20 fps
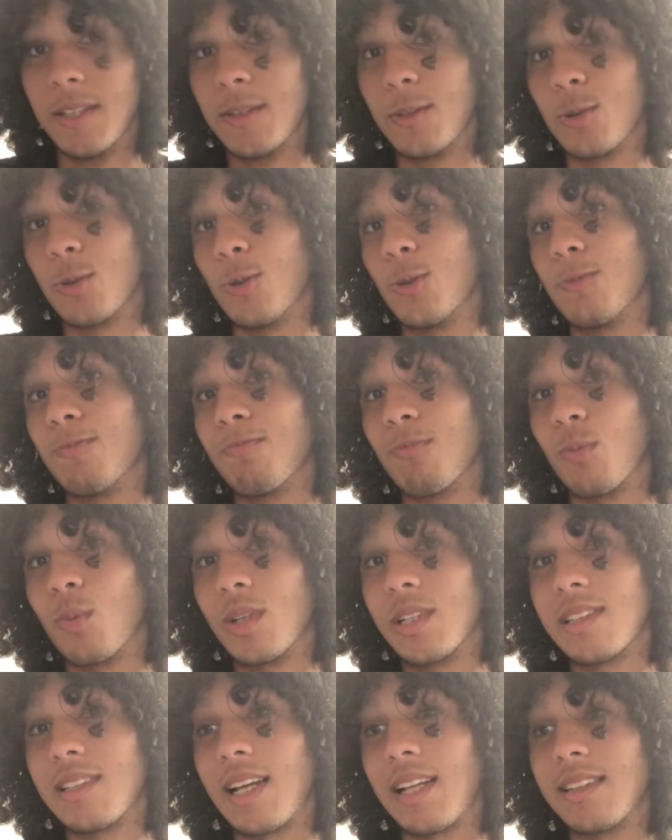So what
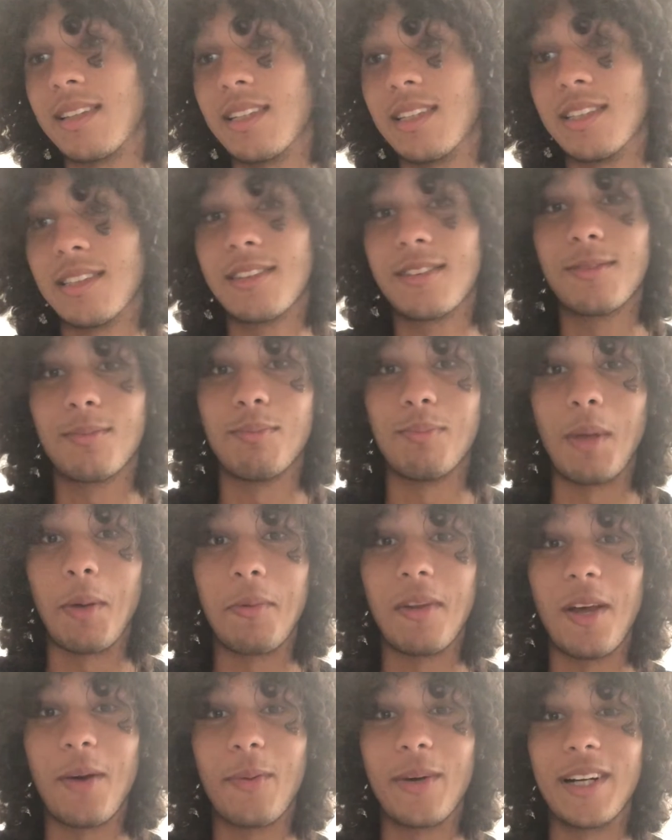does that tell us? Maybe
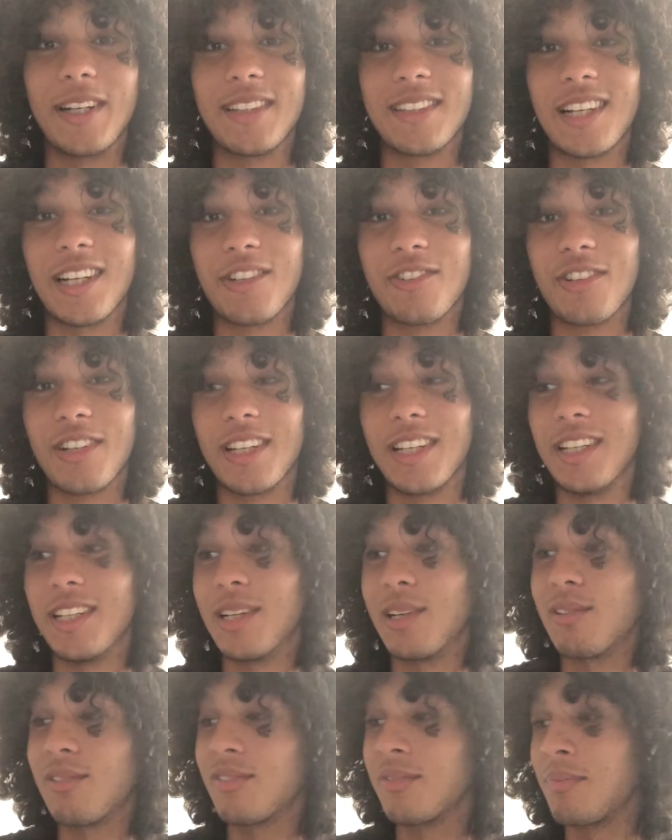their wingers aren't tricky
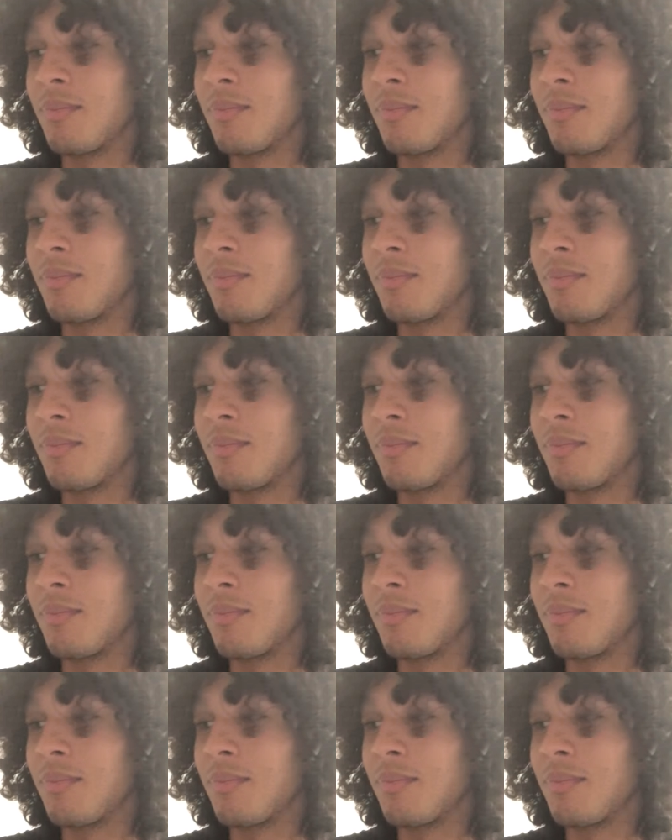enough.